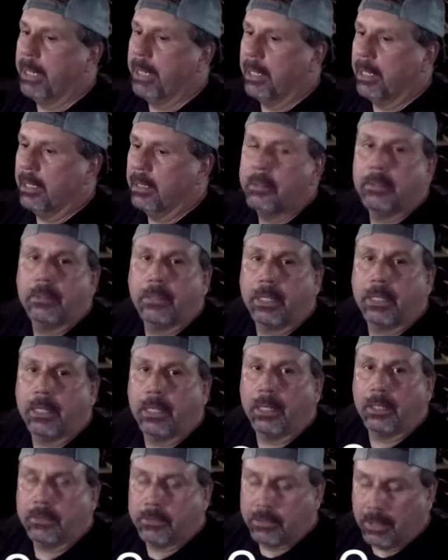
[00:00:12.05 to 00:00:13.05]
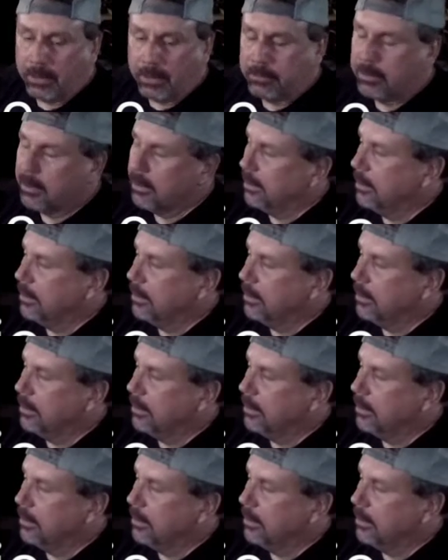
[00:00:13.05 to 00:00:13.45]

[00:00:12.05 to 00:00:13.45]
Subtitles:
band, that kind of stuff.